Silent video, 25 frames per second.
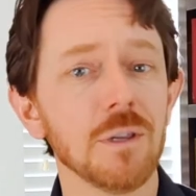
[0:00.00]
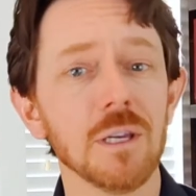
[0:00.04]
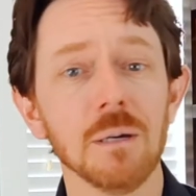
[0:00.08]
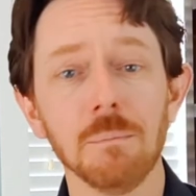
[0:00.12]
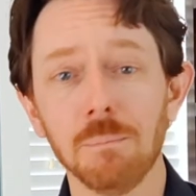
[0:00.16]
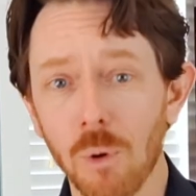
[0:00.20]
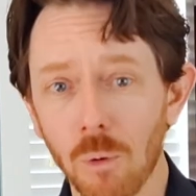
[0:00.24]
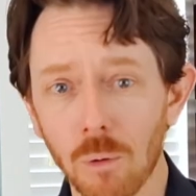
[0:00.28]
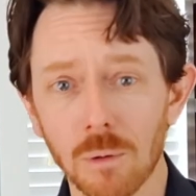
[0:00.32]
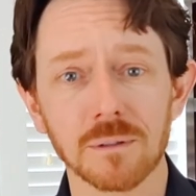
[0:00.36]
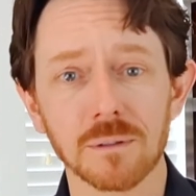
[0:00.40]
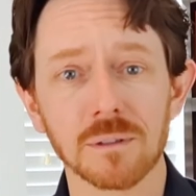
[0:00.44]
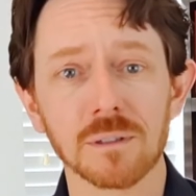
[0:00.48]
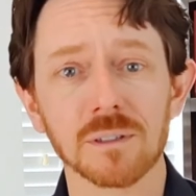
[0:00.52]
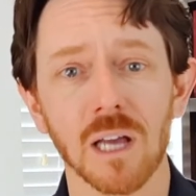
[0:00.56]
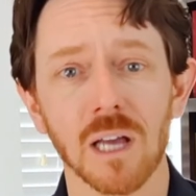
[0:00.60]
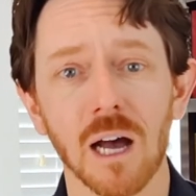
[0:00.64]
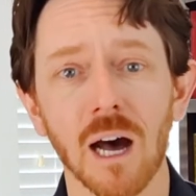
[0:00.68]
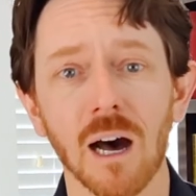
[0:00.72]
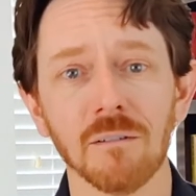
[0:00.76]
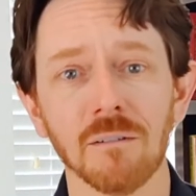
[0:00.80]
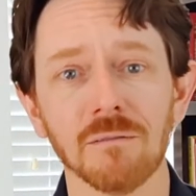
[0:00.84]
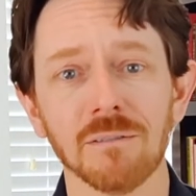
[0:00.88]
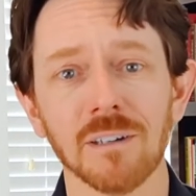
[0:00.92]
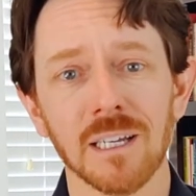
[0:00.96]
the importance
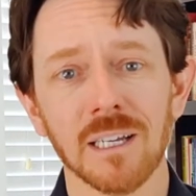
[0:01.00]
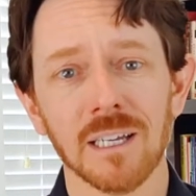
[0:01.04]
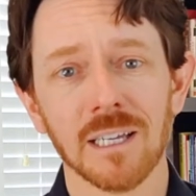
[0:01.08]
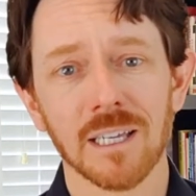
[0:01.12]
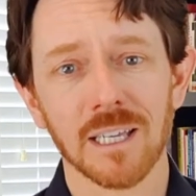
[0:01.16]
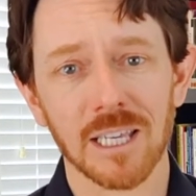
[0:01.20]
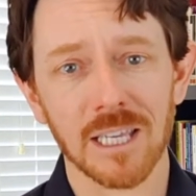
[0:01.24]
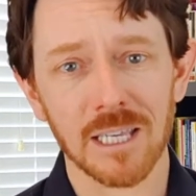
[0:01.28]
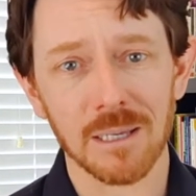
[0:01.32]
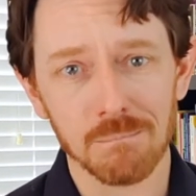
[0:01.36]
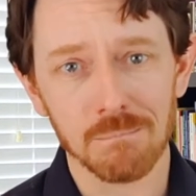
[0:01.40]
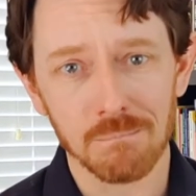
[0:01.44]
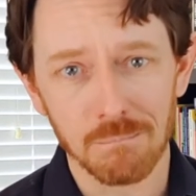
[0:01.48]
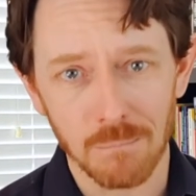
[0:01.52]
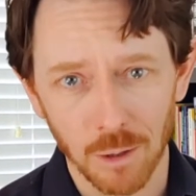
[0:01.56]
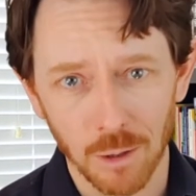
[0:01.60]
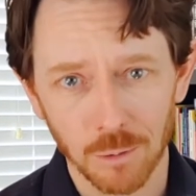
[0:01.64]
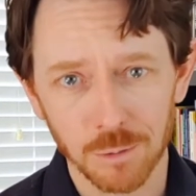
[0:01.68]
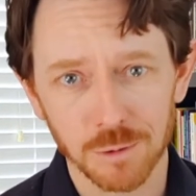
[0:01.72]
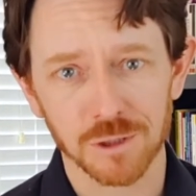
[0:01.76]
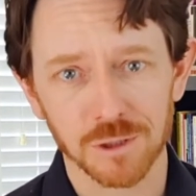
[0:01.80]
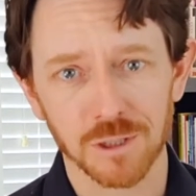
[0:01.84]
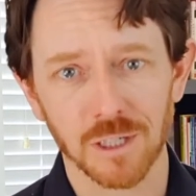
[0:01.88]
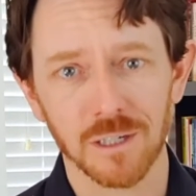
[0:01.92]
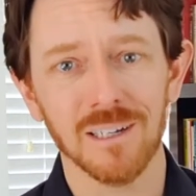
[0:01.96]
of
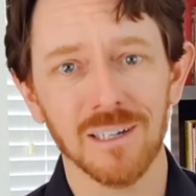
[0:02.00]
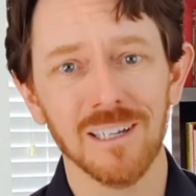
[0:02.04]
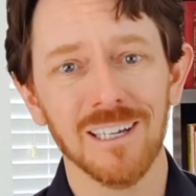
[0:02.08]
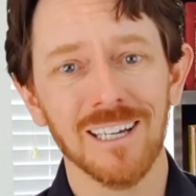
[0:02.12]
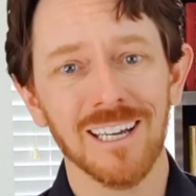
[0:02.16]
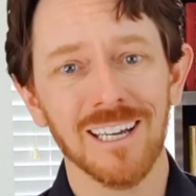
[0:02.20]
emotion.